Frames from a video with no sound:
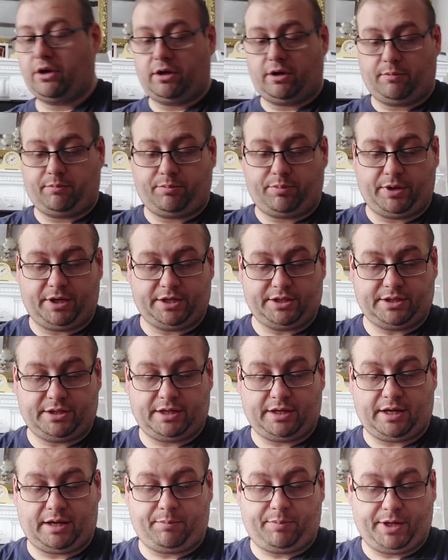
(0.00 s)
I
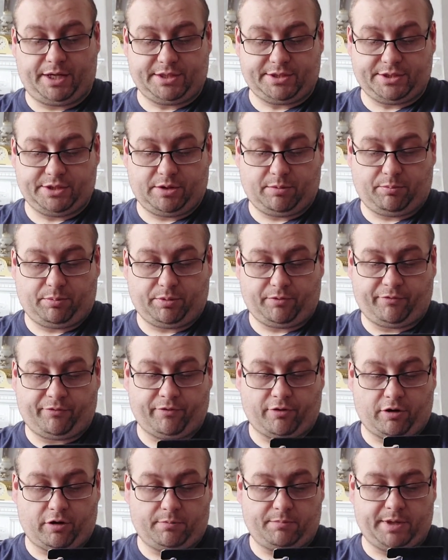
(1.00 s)
picked up
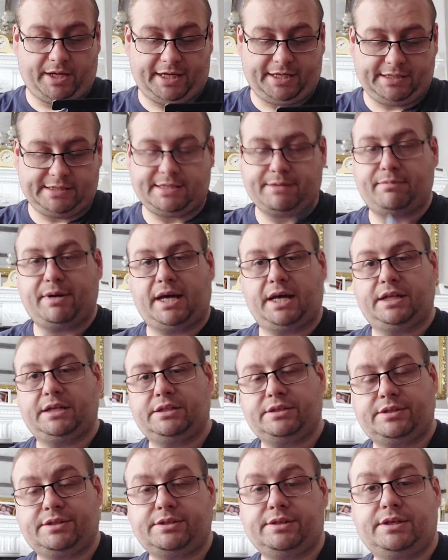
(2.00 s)
from In
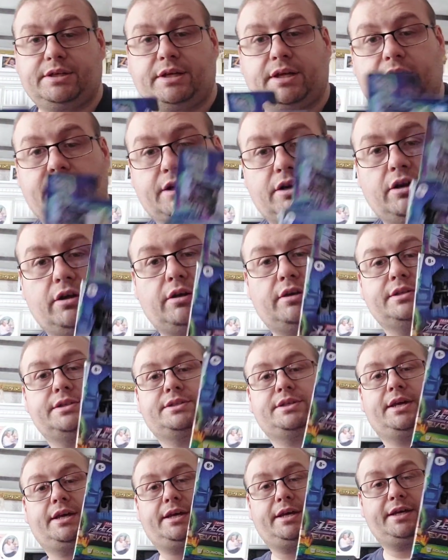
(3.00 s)
Demand, I got
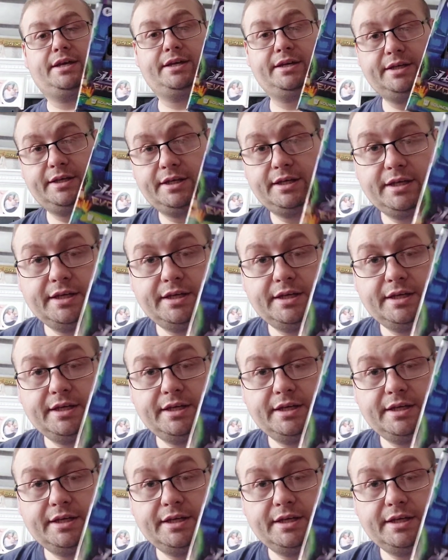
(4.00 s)
the